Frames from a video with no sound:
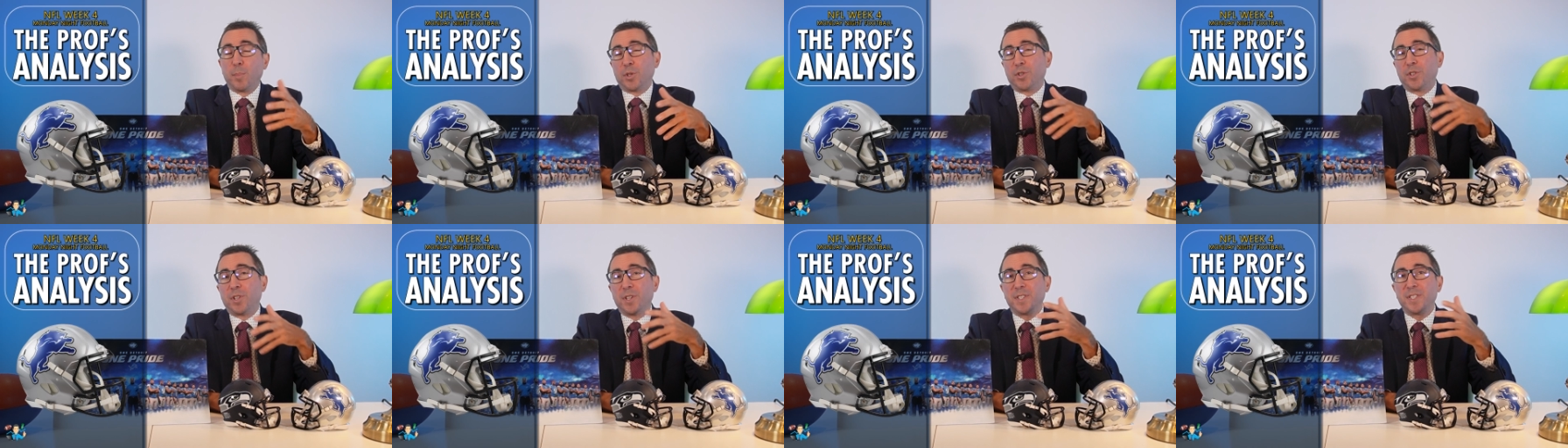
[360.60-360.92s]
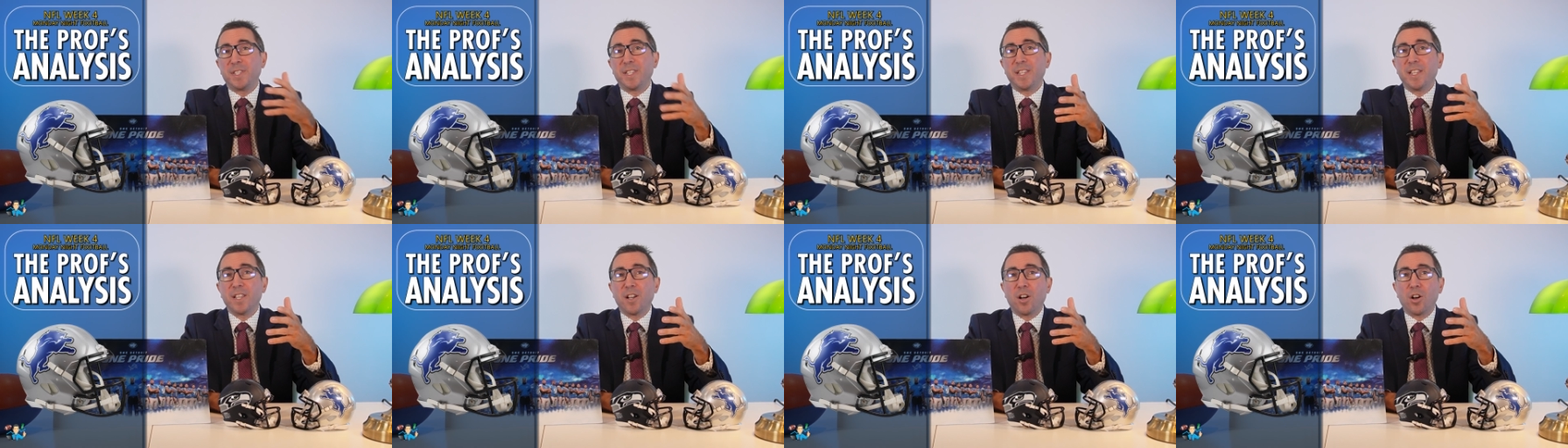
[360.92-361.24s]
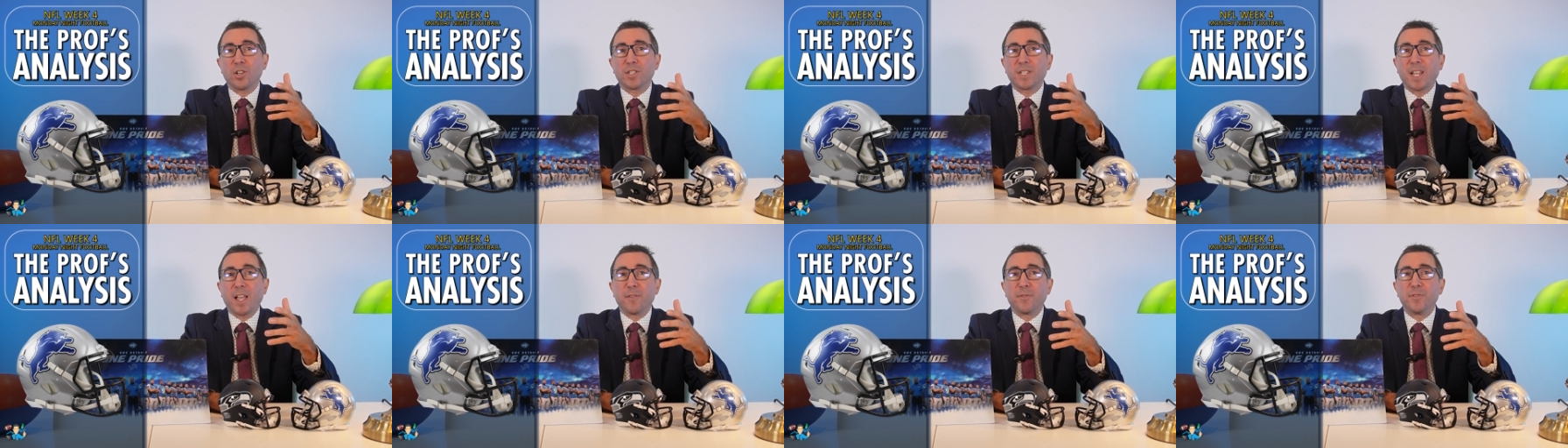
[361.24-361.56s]
but the
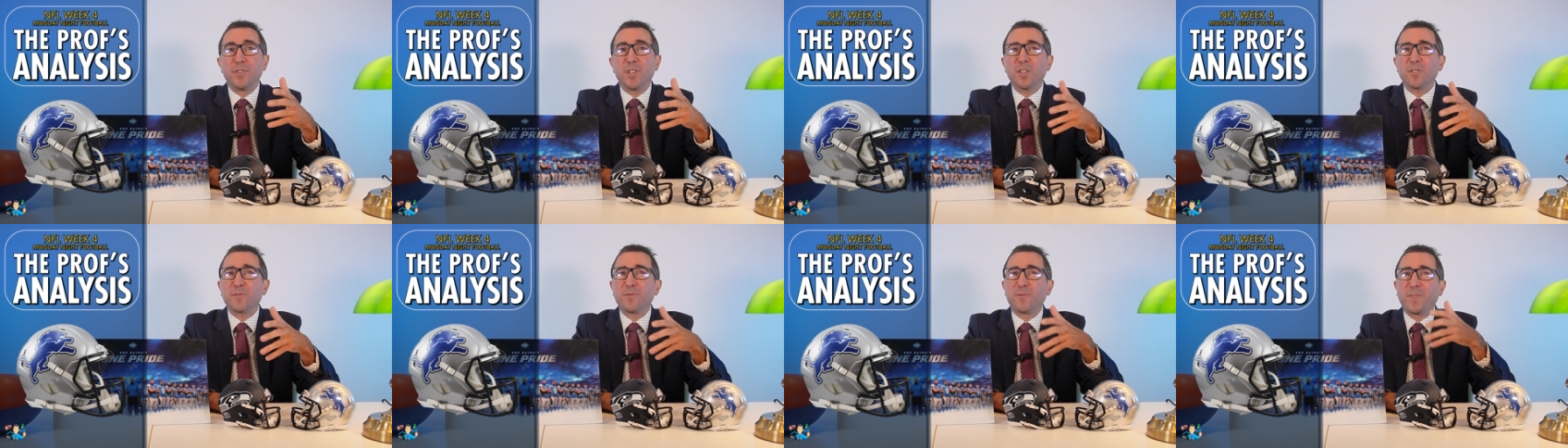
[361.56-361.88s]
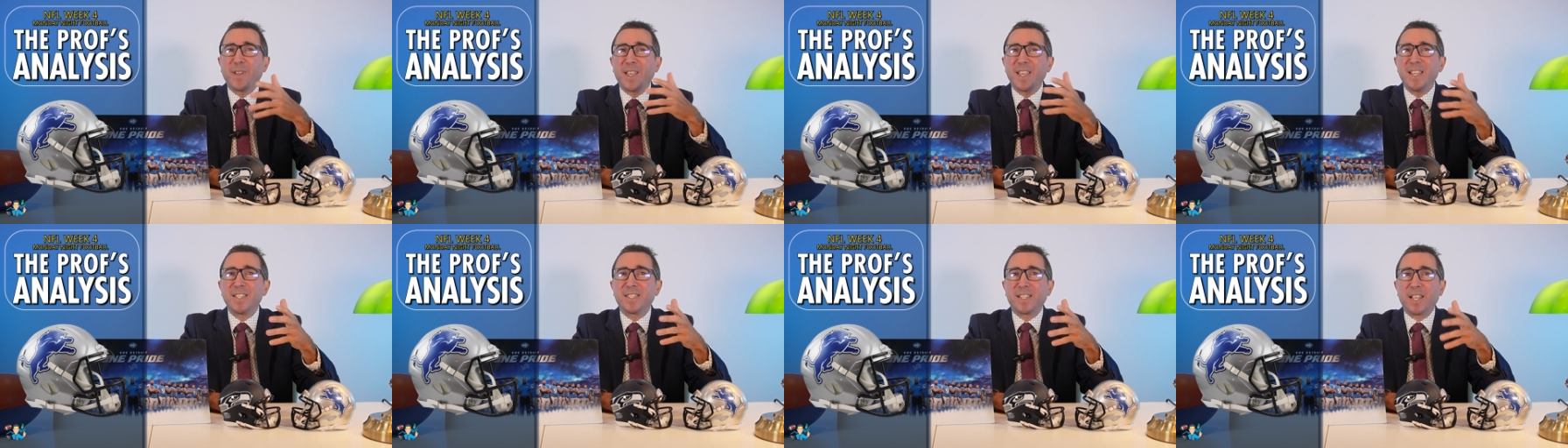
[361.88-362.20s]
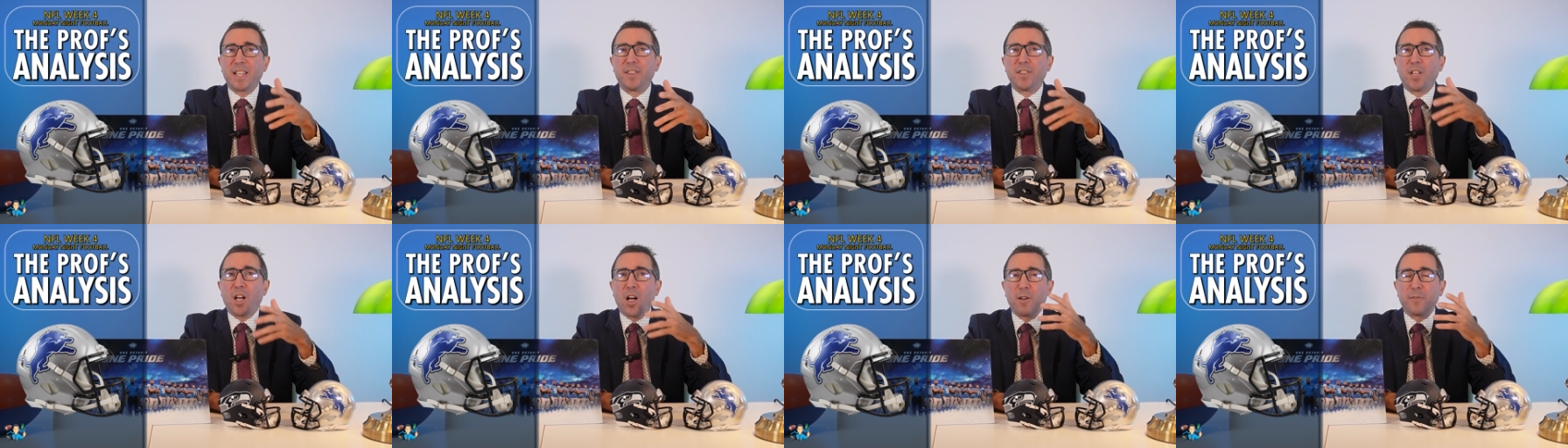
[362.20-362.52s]
Seahawks have not faced
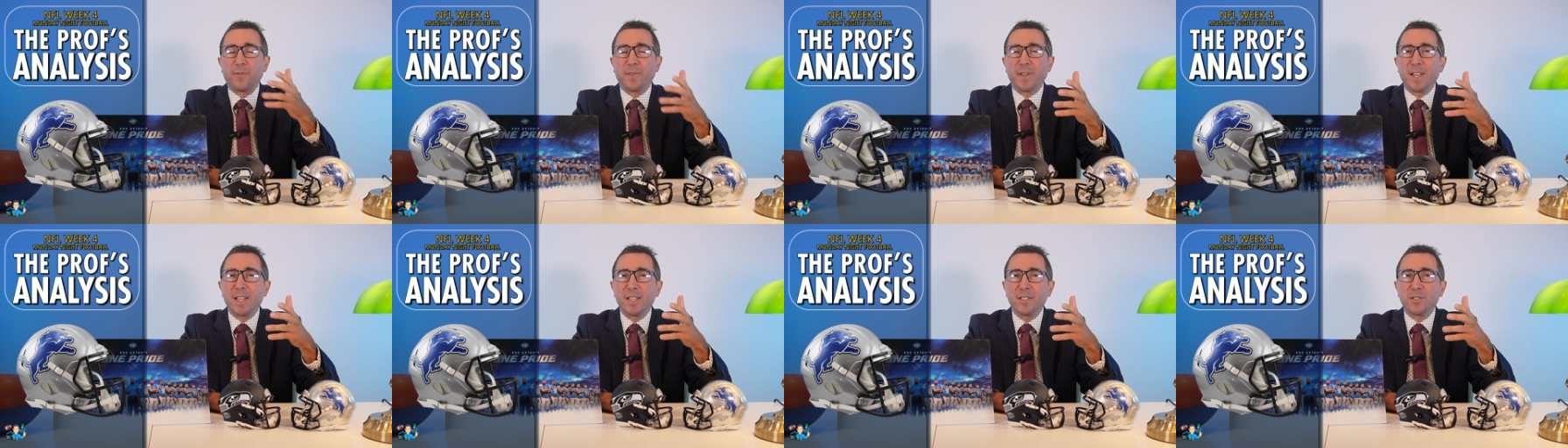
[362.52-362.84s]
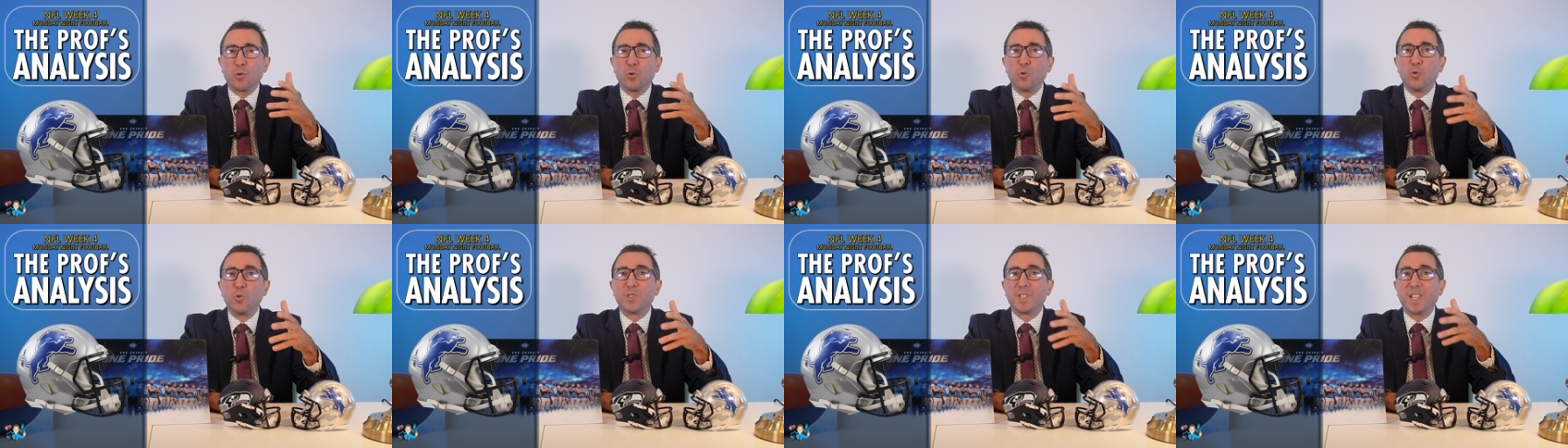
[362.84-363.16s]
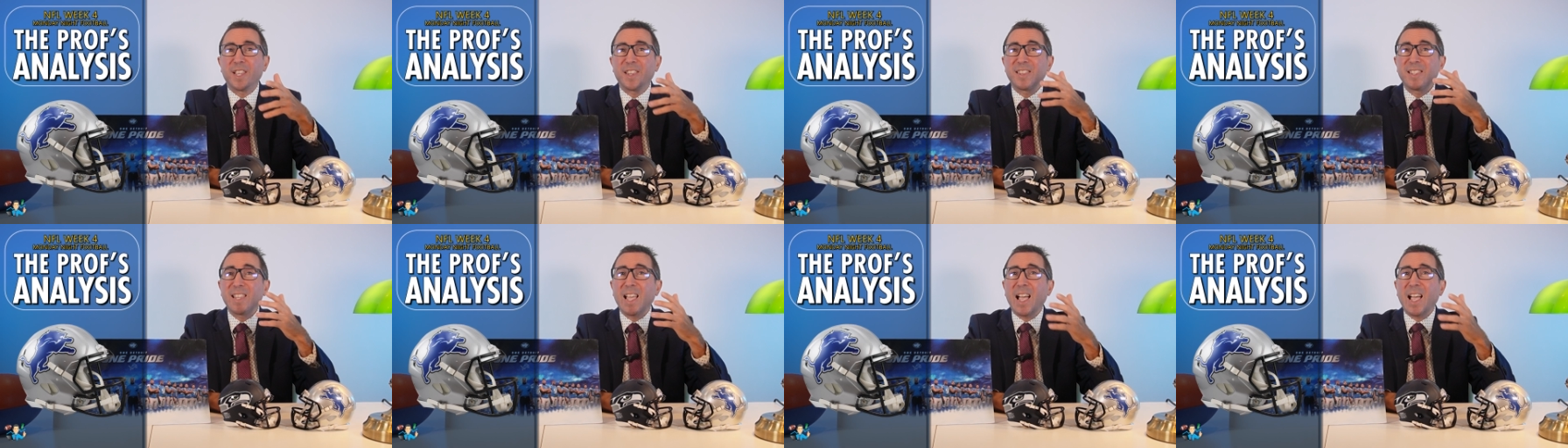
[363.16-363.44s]
an offense whose